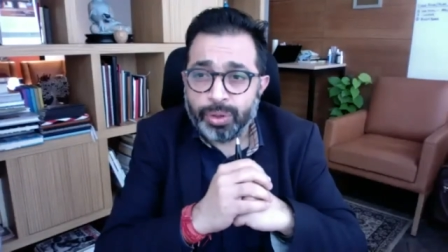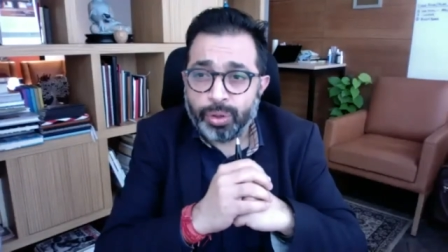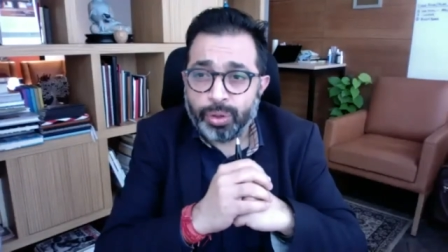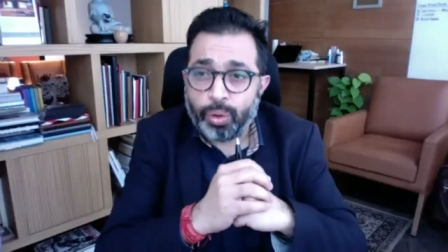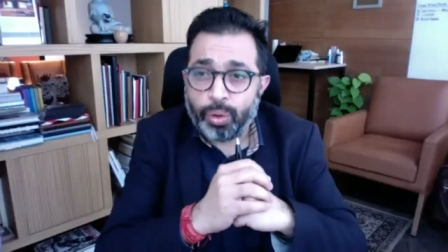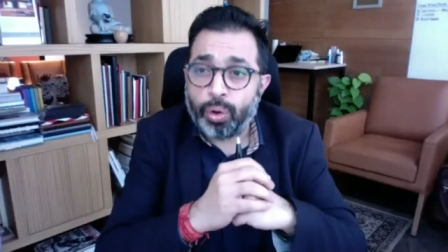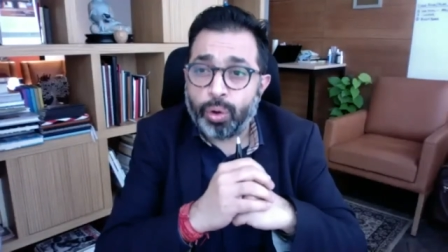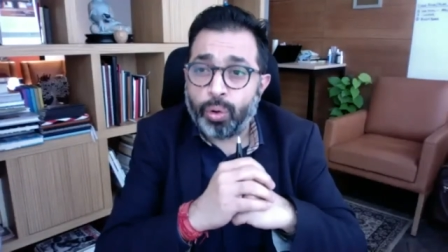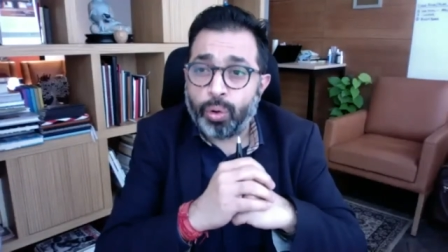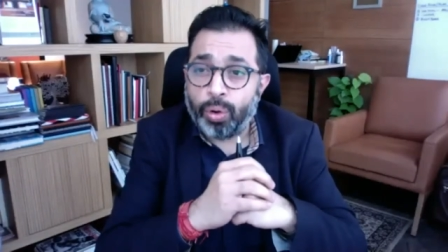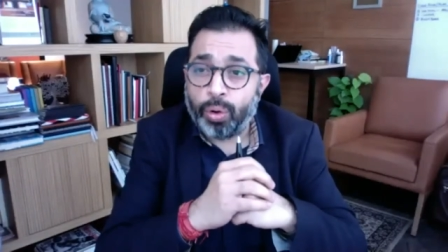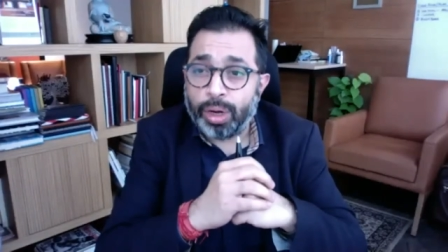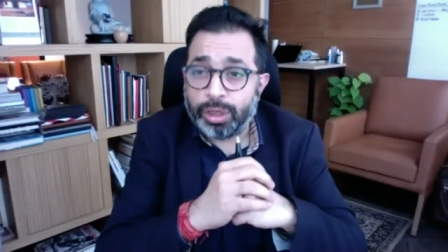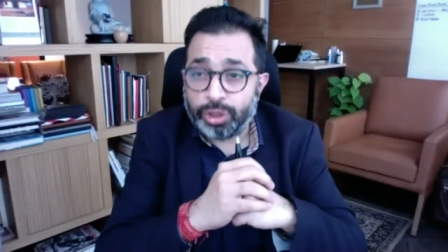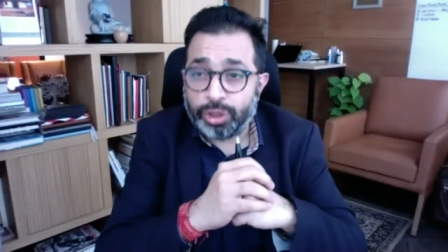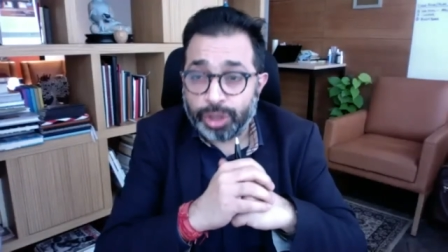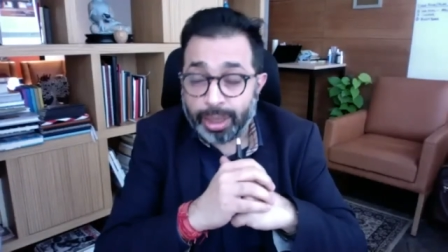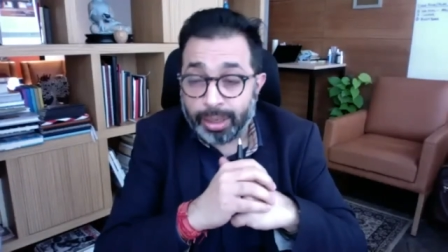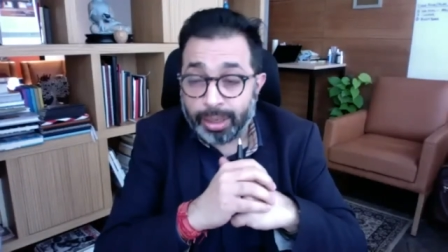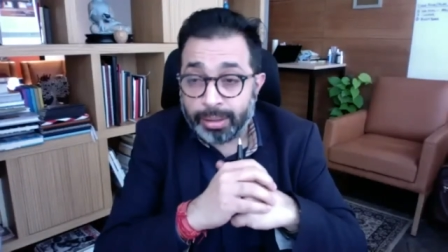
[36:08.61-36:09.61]
Coca-Cola
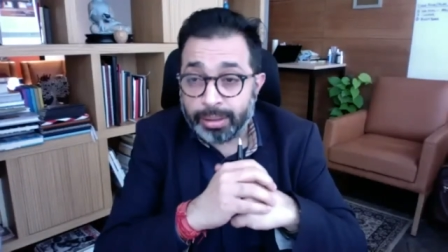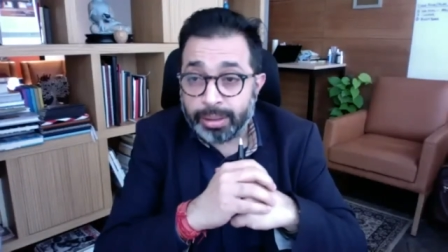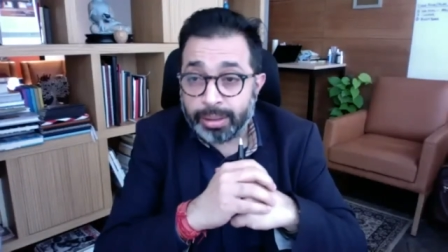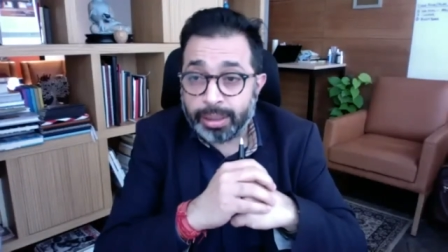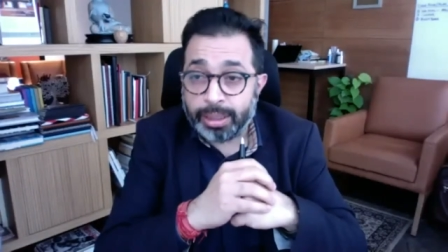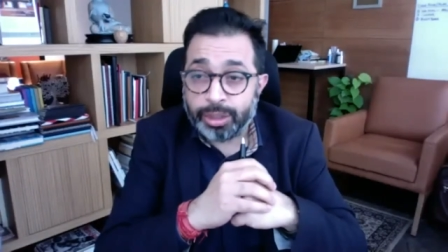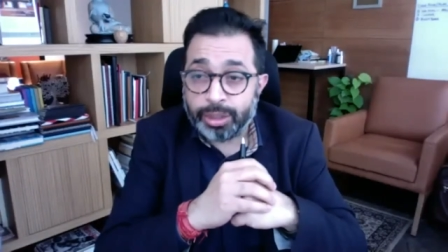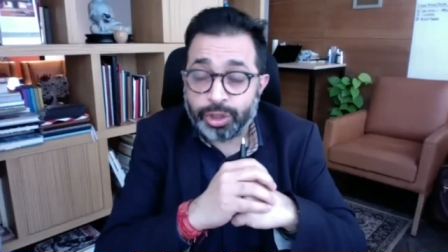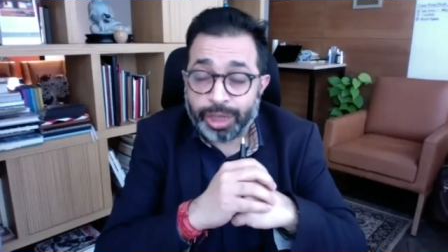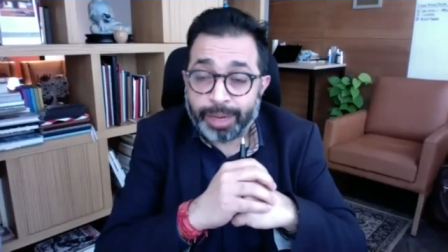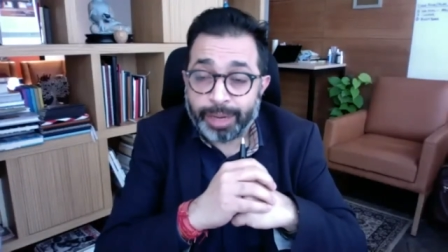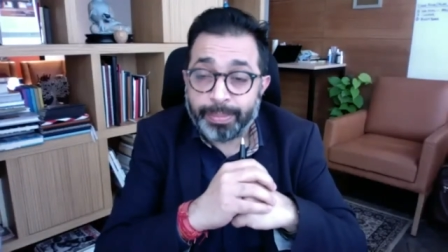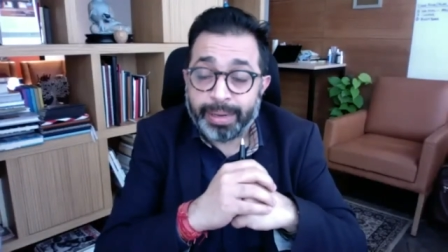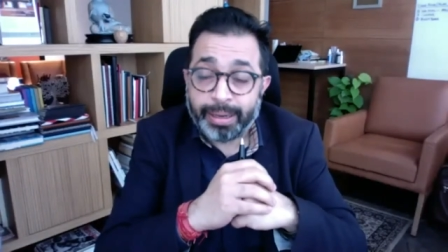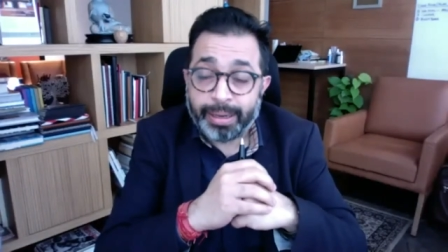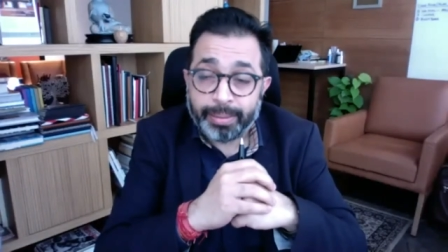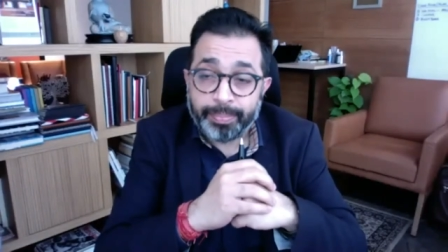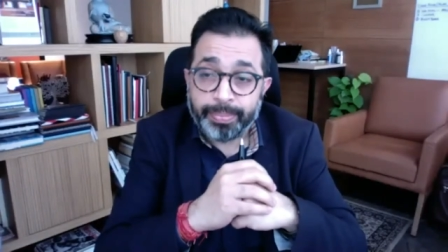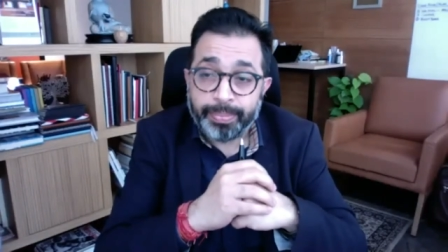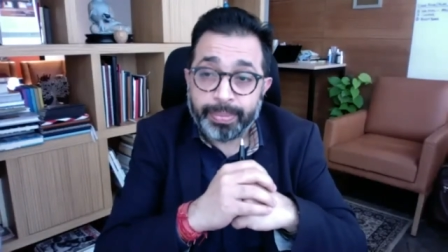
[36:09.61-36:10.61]
general, uh,
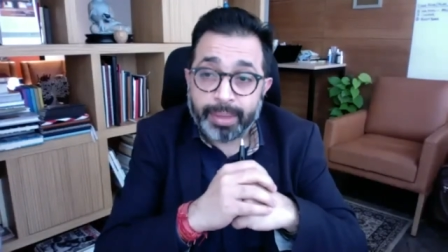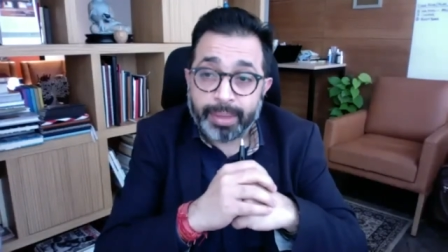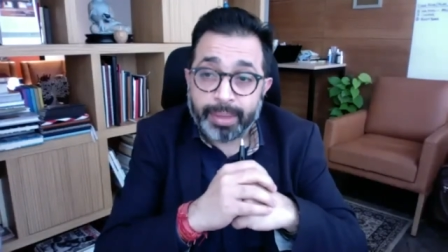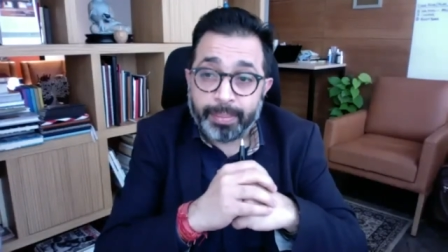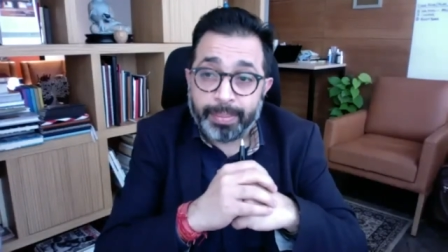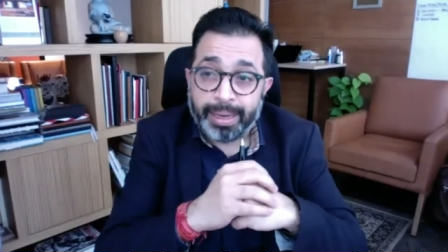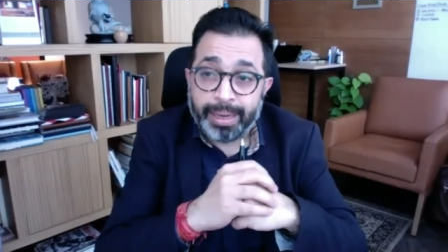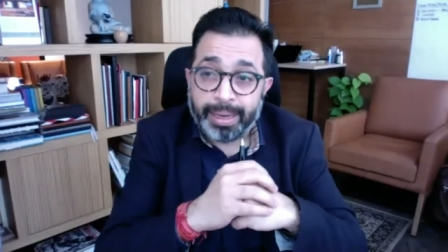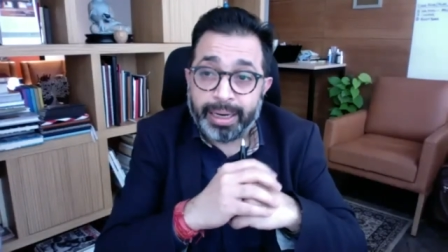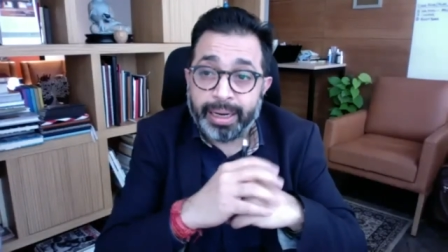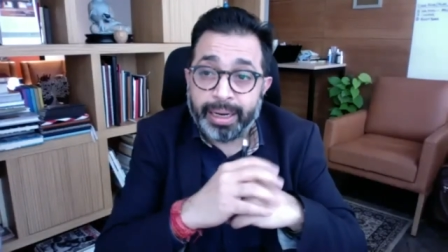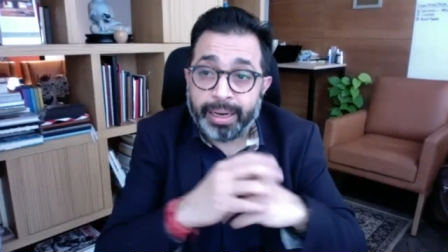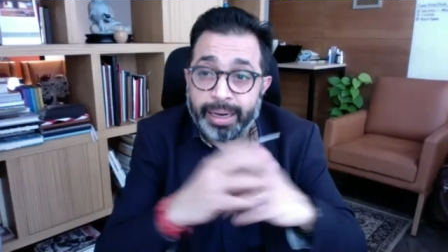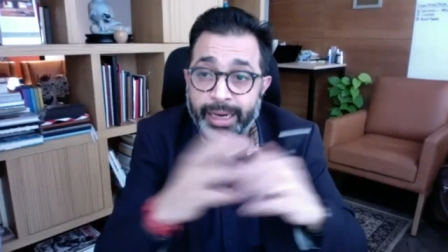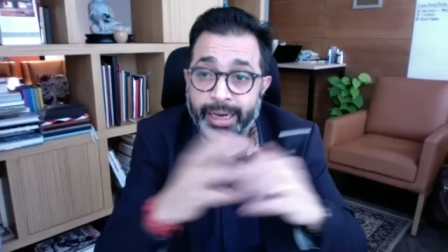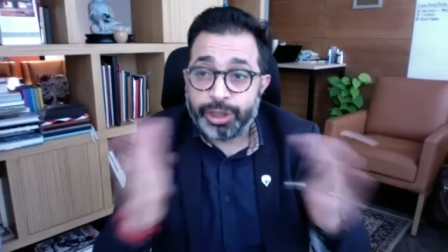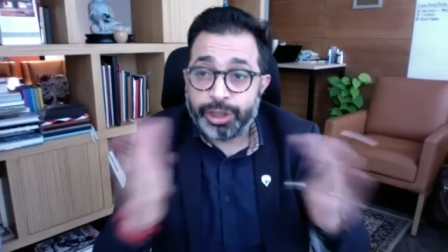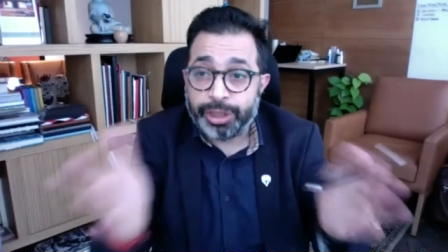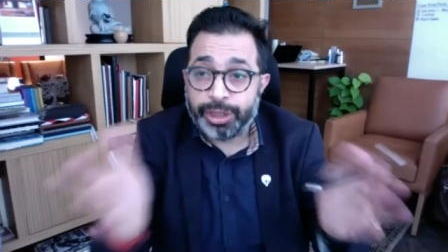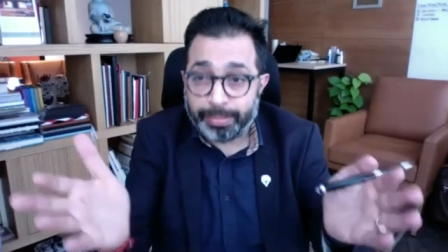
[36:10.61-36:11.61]
chairman made in an
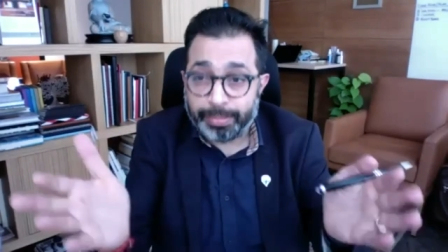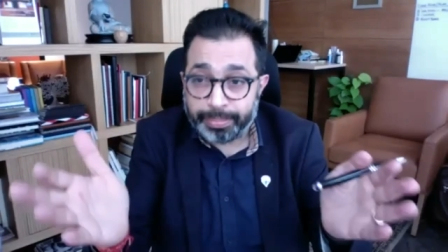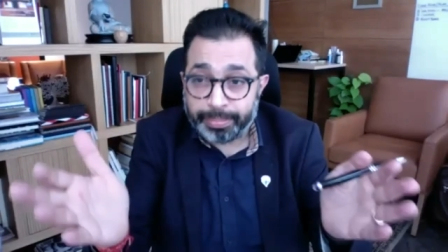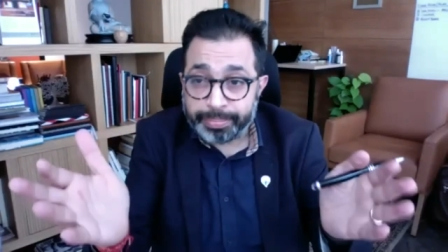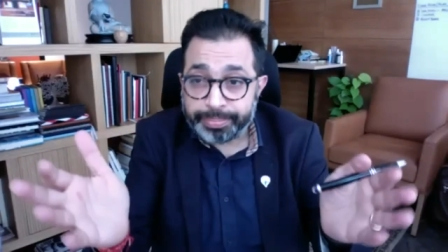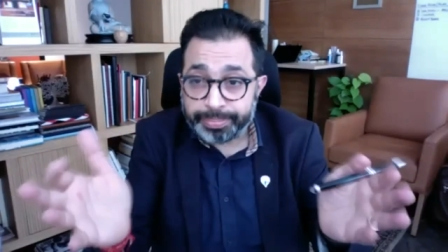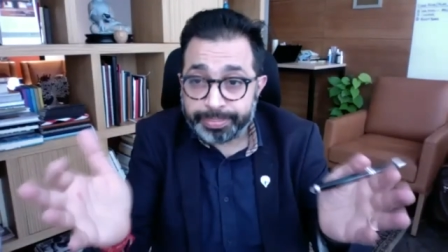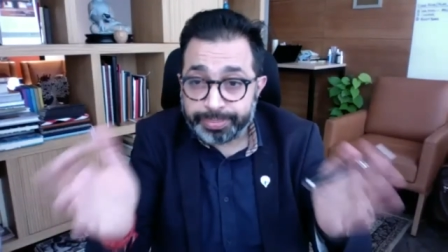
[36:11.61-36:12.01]
AGM.